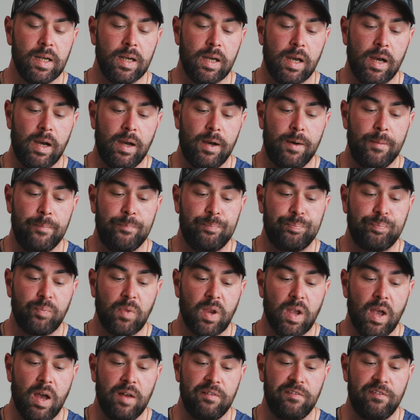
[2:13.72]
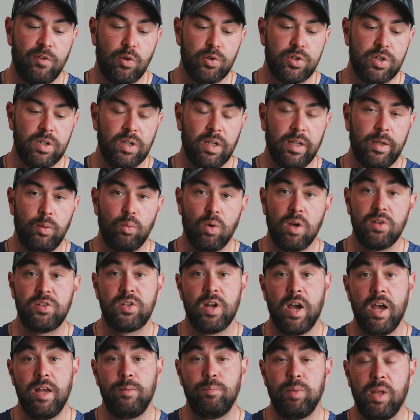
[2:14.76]
Unfortunately, whilst
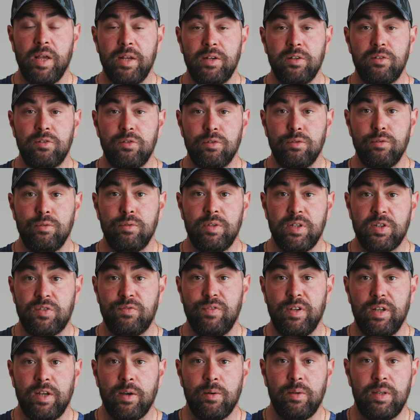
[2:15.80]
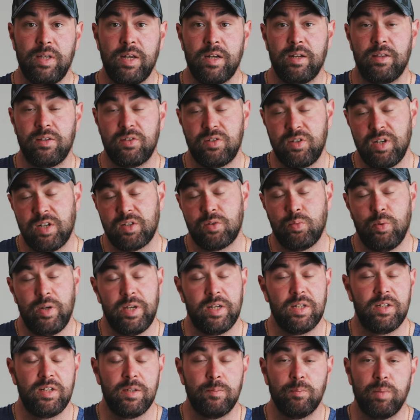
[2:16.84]
I had planned to do this video at the end of the 6th
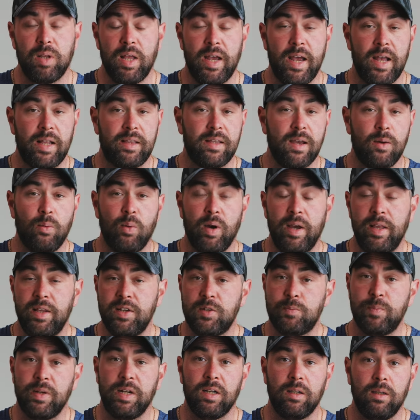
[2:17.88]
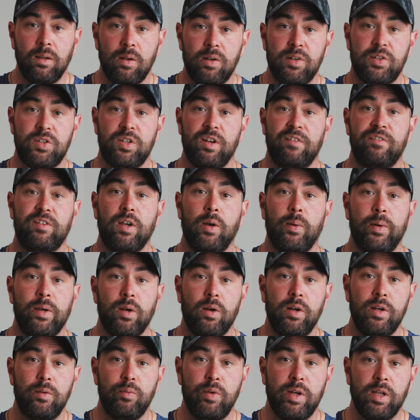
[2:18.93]
week, it didn't play out that way. There's been a lot of stuff going
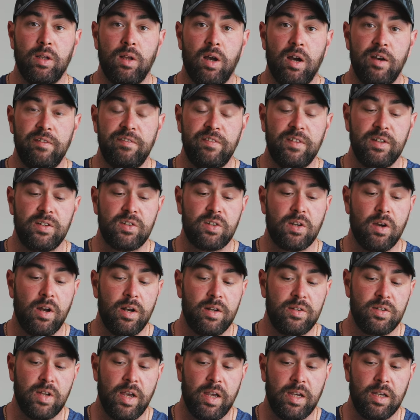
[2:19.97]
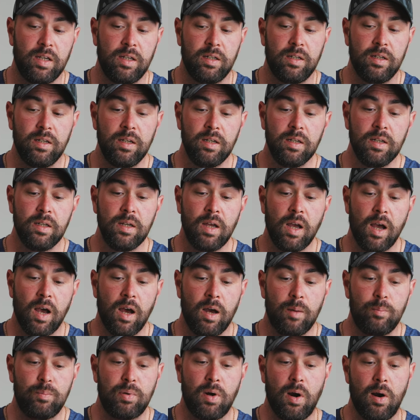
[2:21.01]
on in real life that's kind of taken
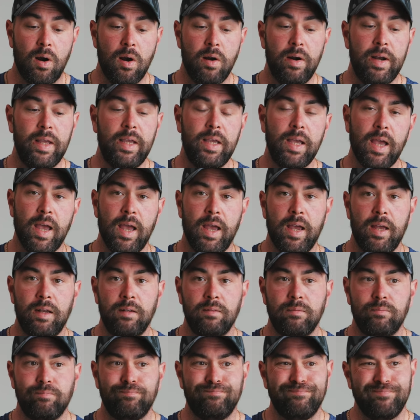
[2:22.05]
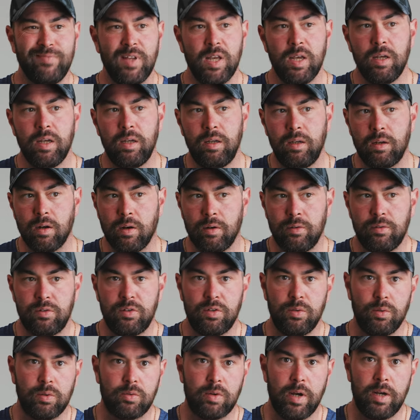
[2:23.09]
priority and,
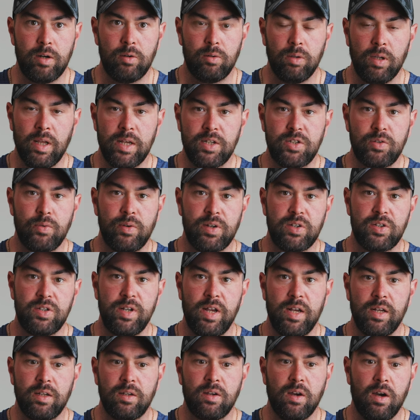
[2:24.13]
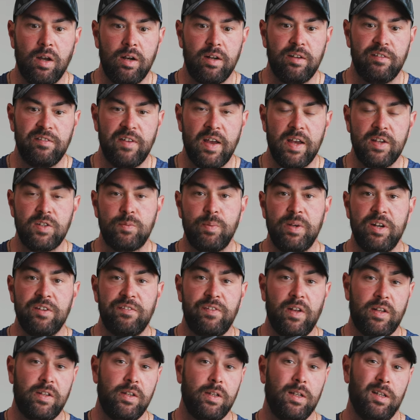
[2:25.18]
to a greater or lesser extent, kind of has been
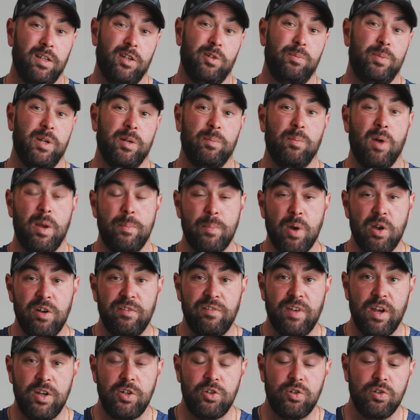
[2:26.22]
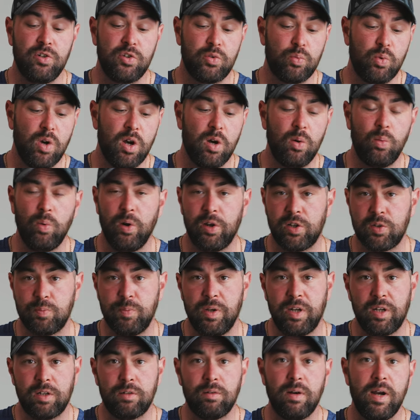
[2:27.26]
affecting a little bit of my motivation as well. Work's
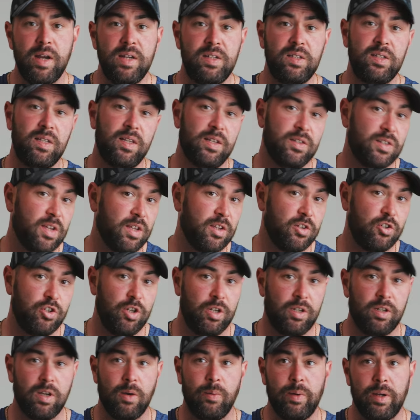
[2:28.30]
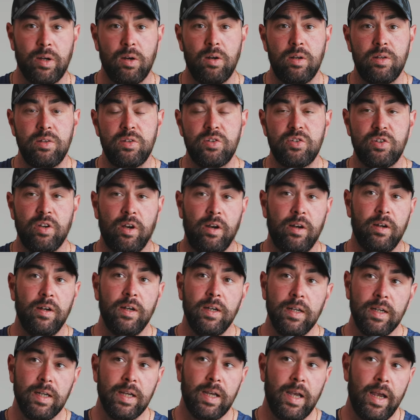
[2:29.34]
been crazy, there's other shit going on, so
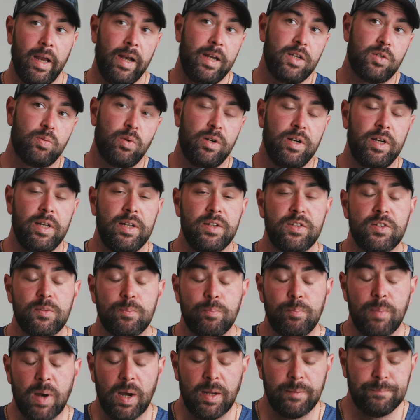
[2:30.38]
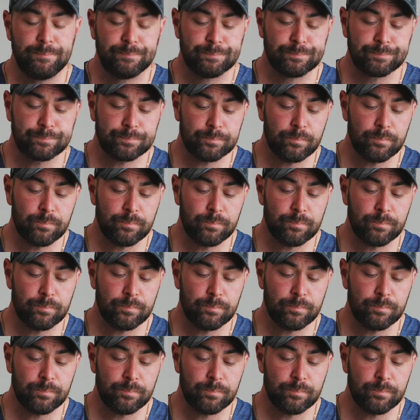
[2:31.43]
it is what it is. But